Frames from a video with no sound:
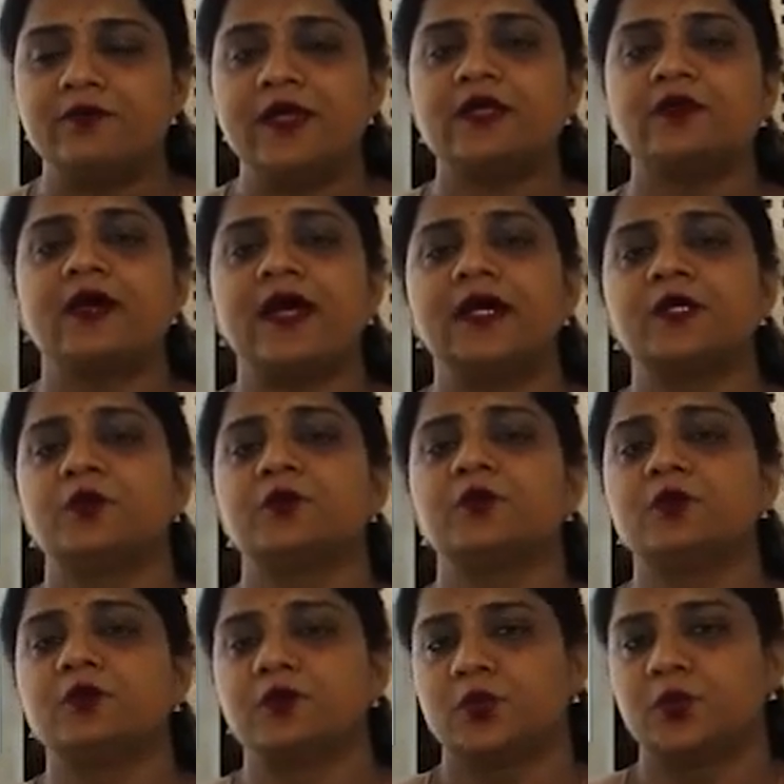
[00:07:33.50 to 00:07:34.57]
we try
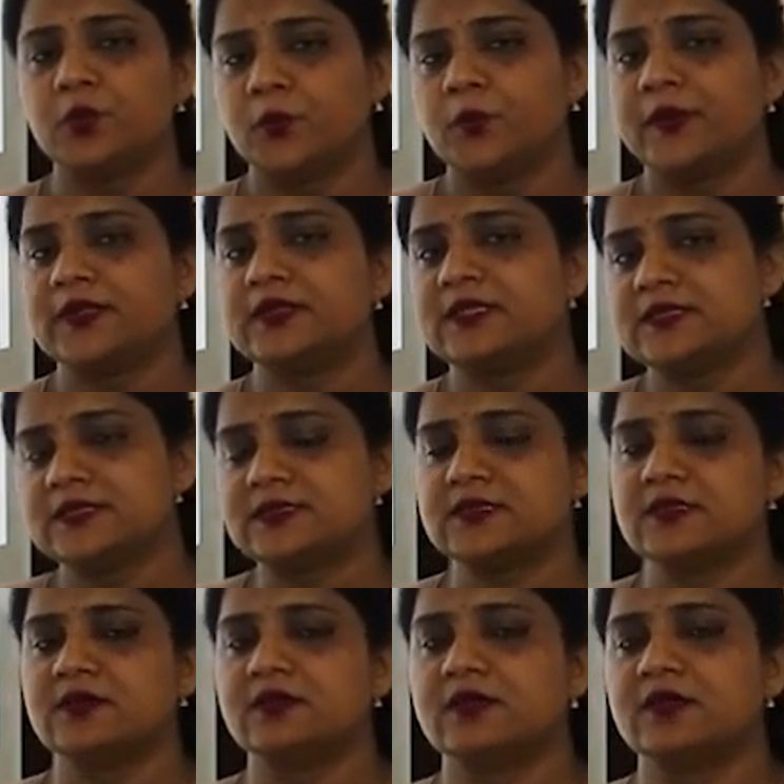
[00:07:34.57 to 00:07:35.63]
to do in this,
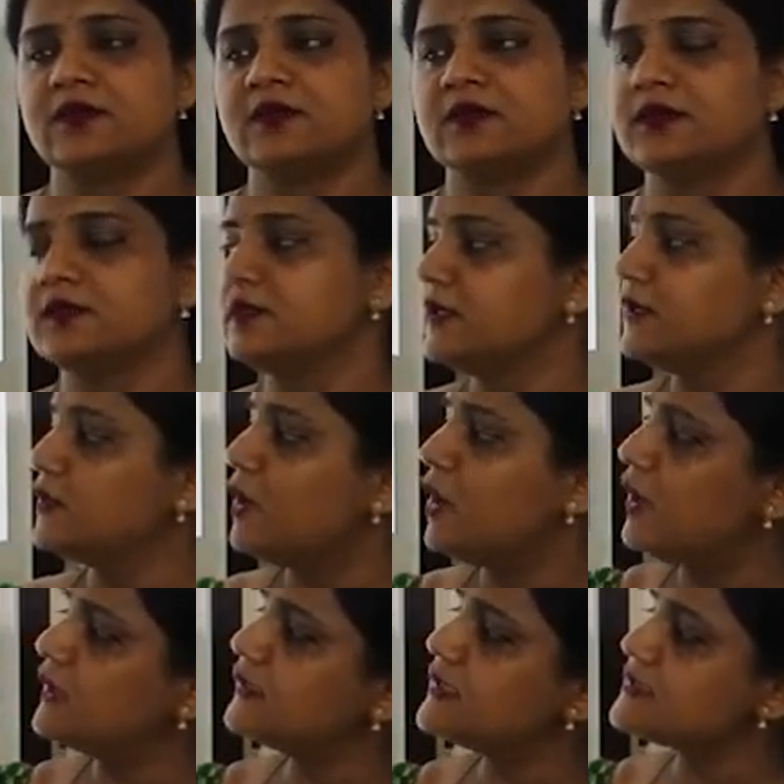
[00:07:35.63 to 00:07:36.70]
in
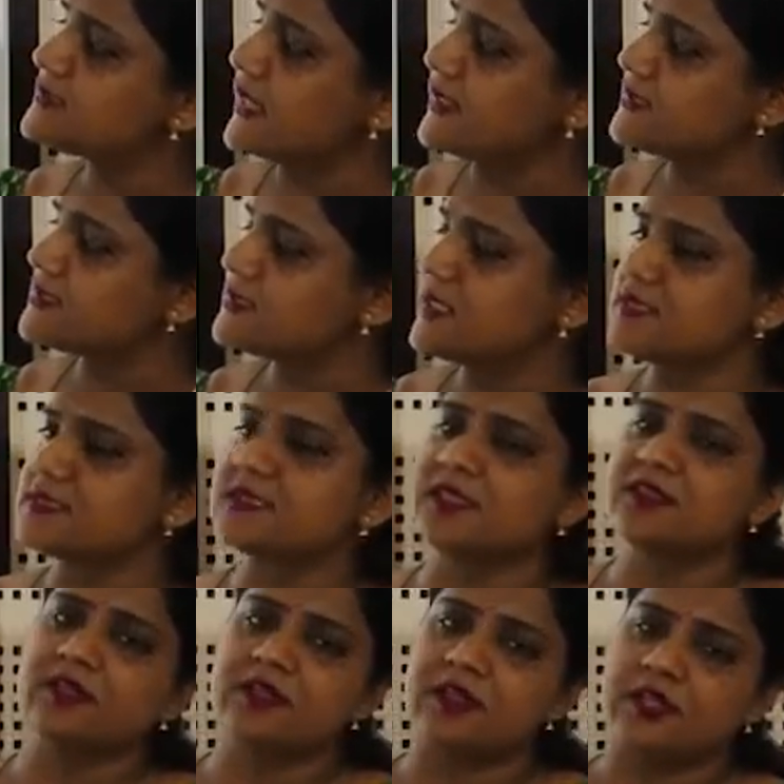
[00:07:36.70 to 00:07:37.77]
all the sciences,
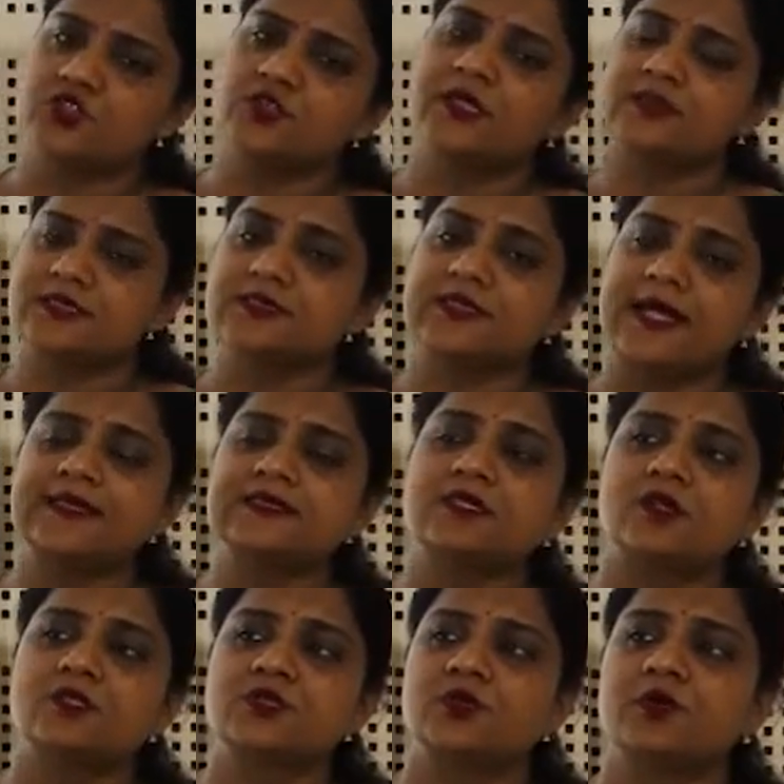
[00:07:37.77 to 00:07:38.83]
actually in the science
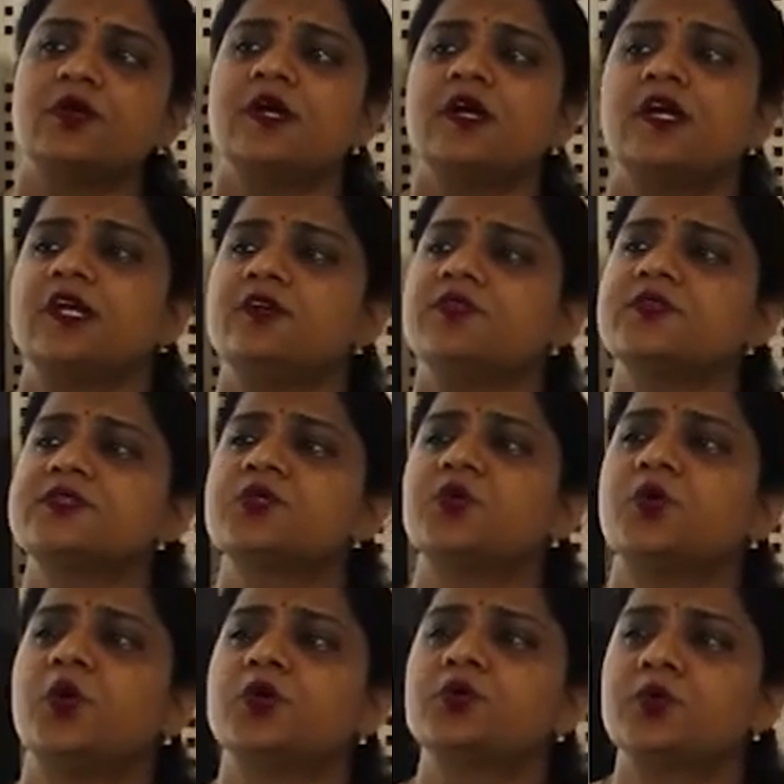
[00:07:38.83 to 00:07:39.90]
also, if you
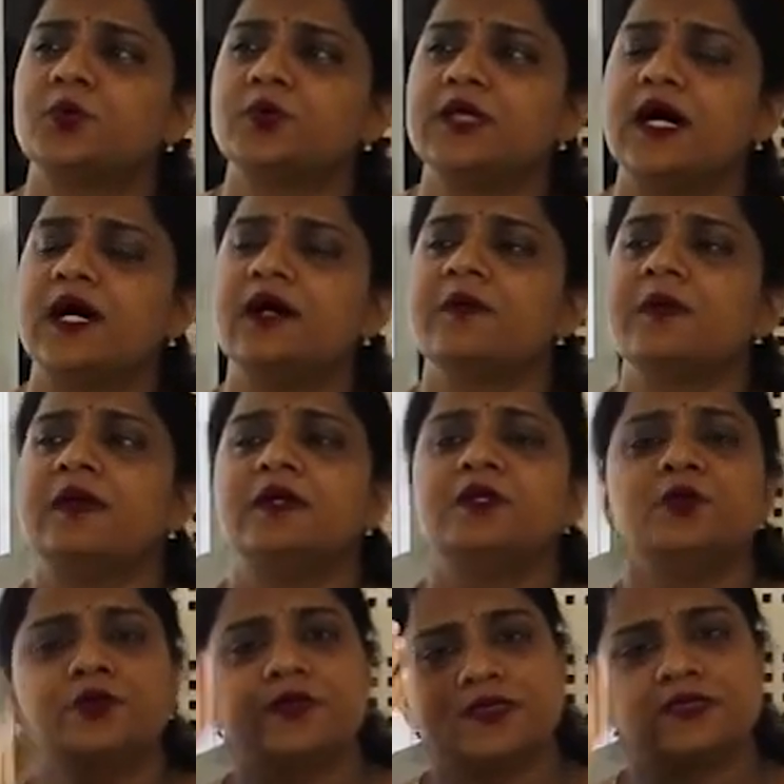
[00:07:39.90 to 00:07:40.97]
go through the
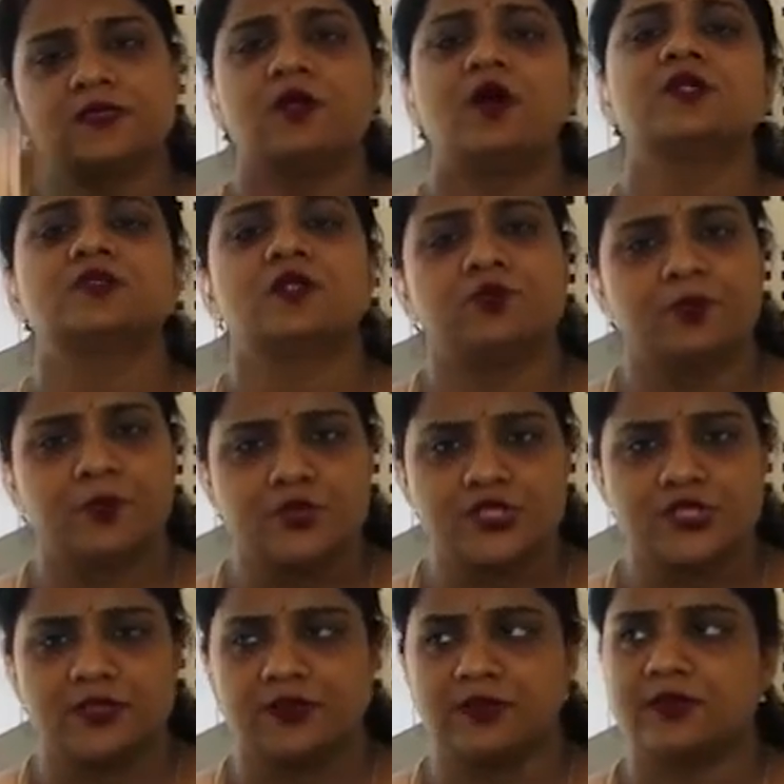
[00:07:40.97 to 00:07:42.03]
Newton's laws of
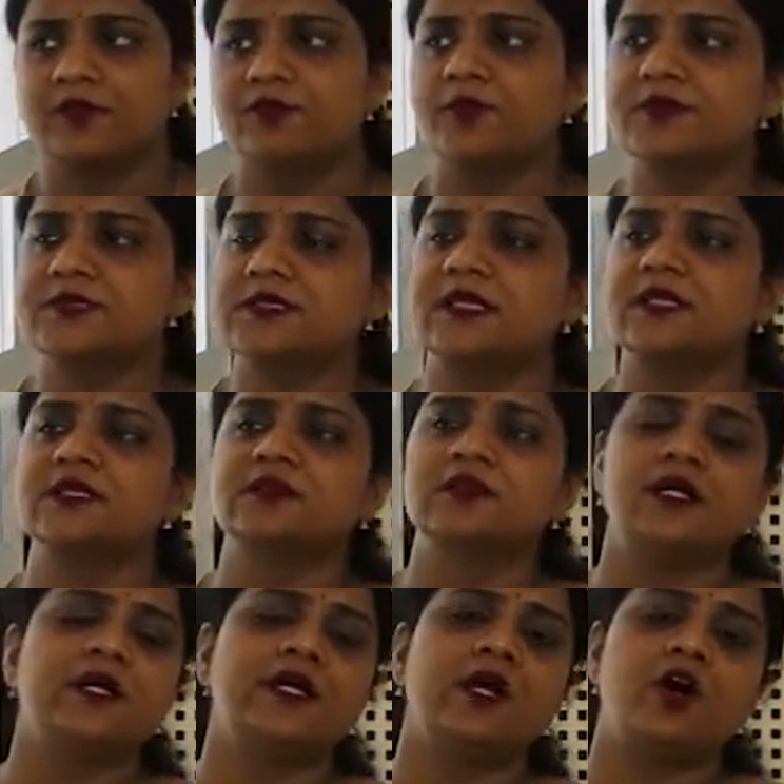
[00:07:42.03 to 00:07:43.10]
motion, if you study the
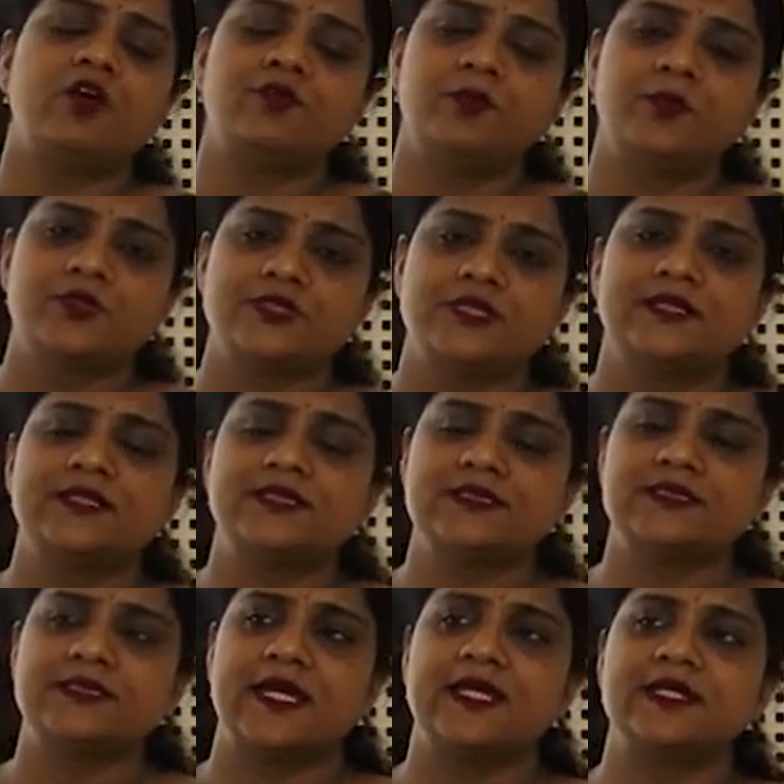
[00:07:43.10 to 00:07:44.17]
third law of motion, it
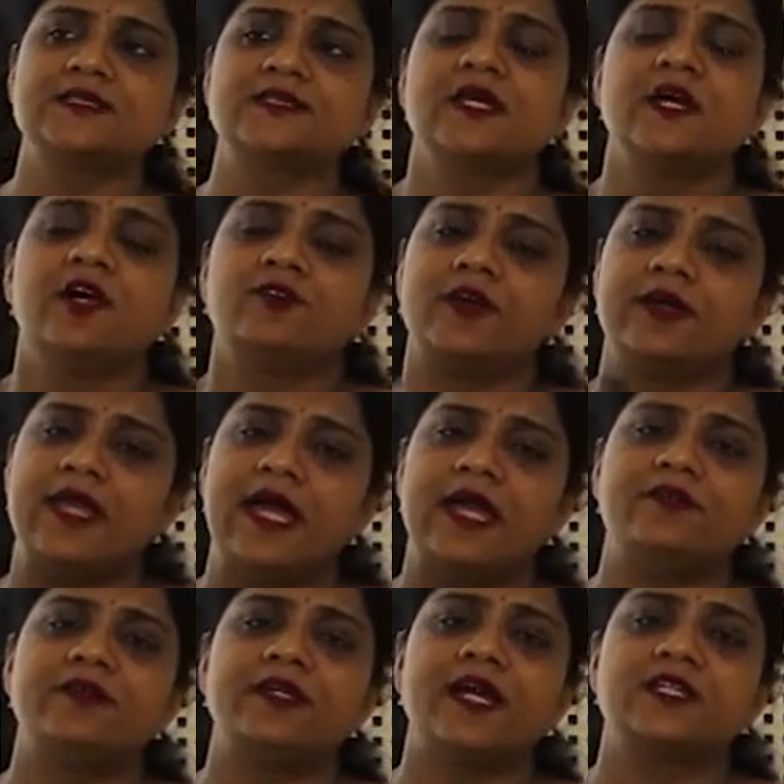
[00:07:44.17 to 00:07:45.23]
states for
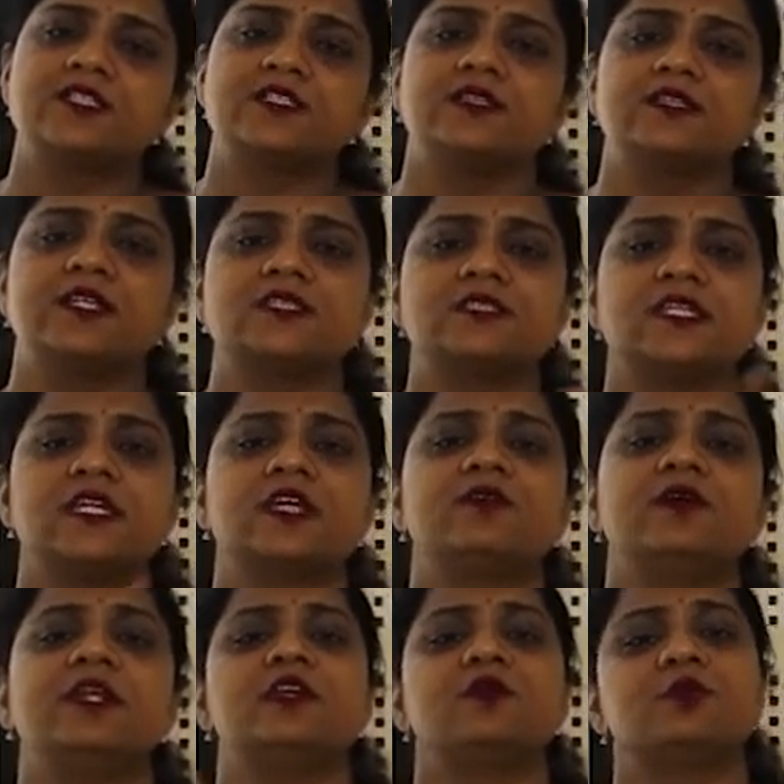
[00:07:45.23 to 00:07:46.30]
every action there is
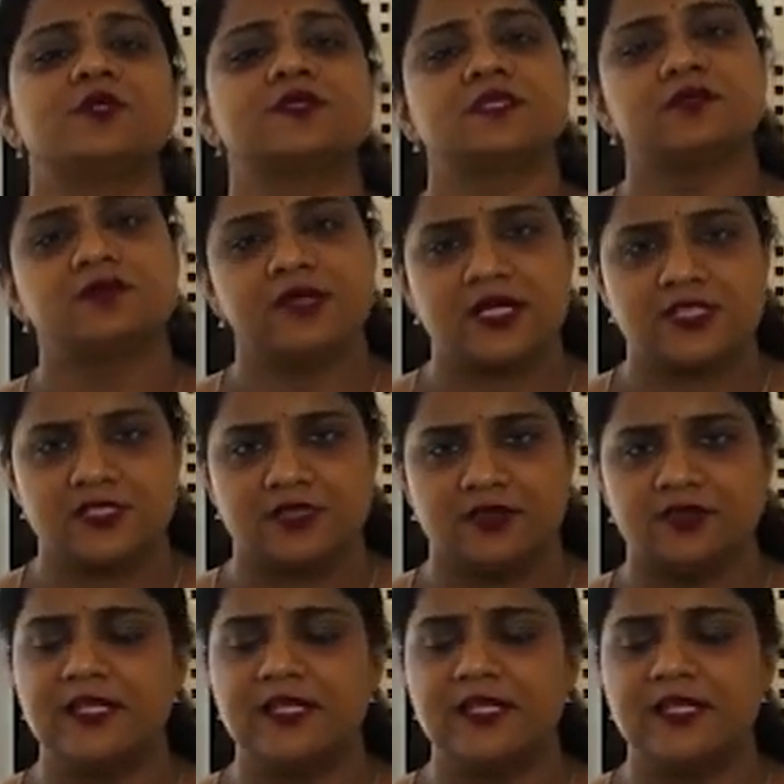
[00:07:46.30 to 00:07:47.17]
equal and opposite reaction.